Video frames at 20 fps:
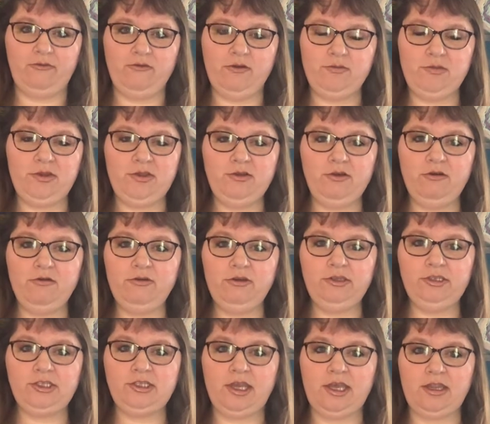from the northern
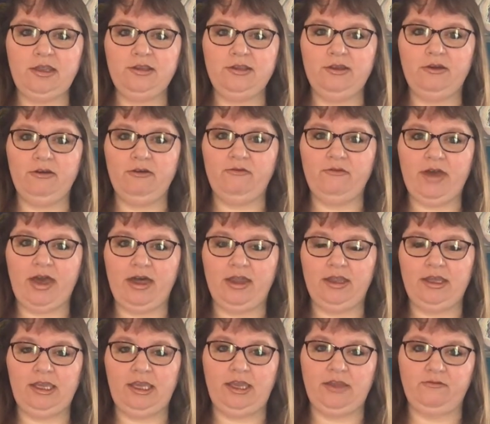Shenandoah
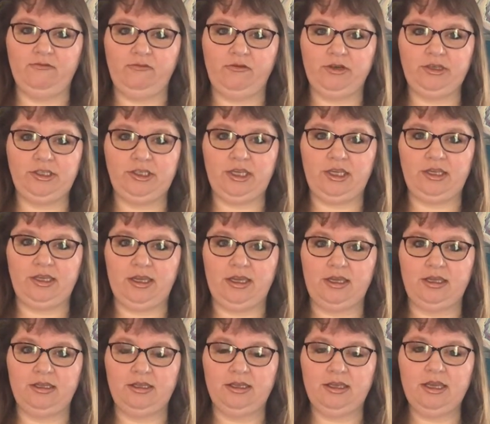Valley in Virginia.
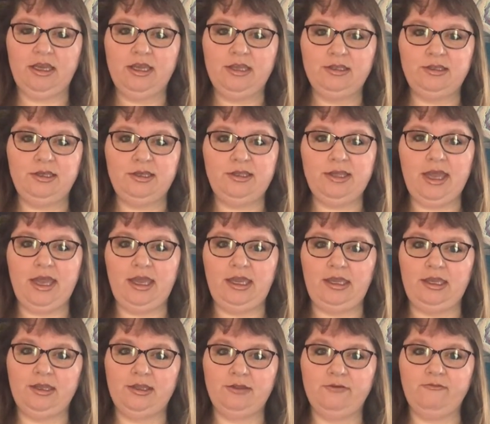Today
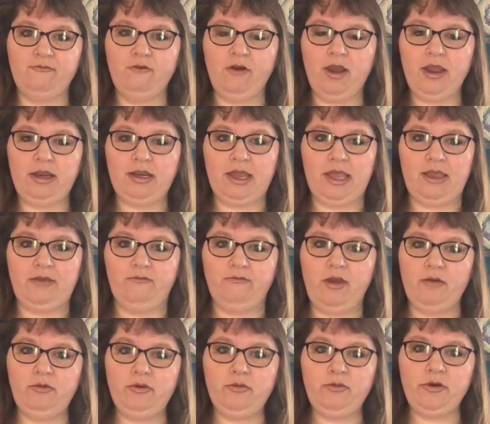is Friday,
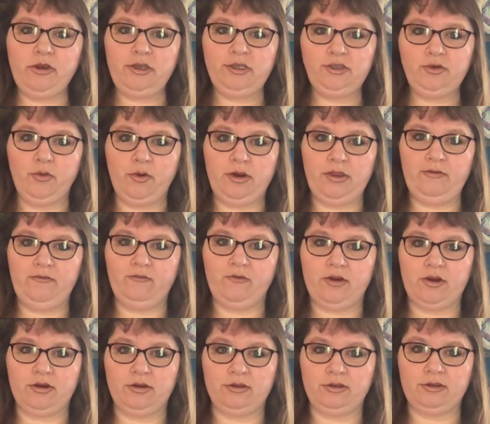February
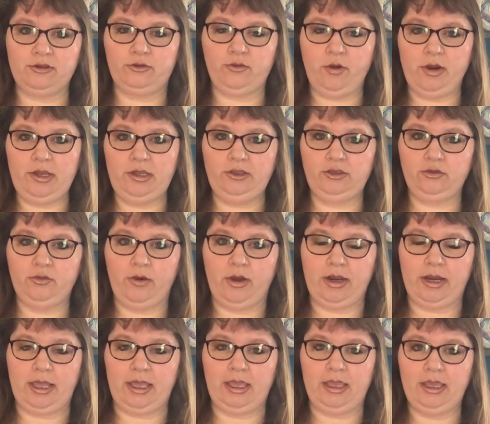21st,
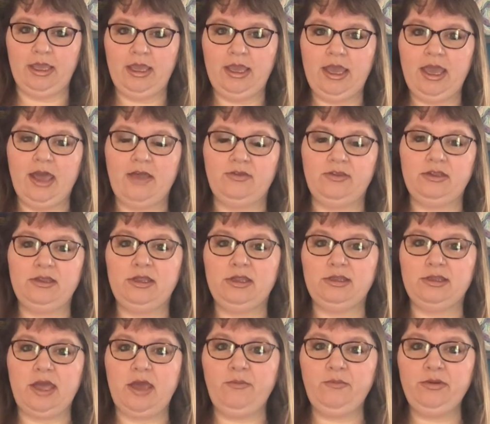2020, and this
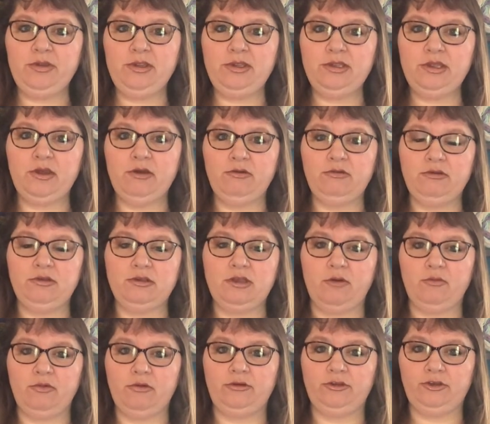is episode
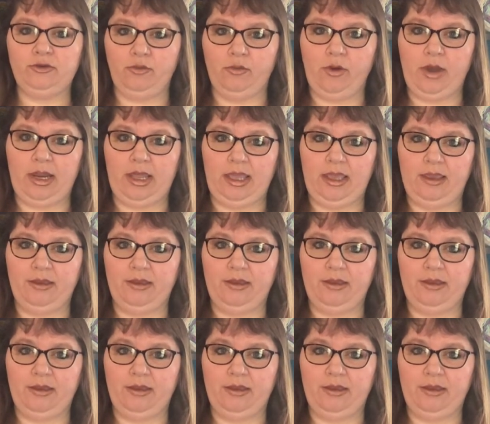number 20.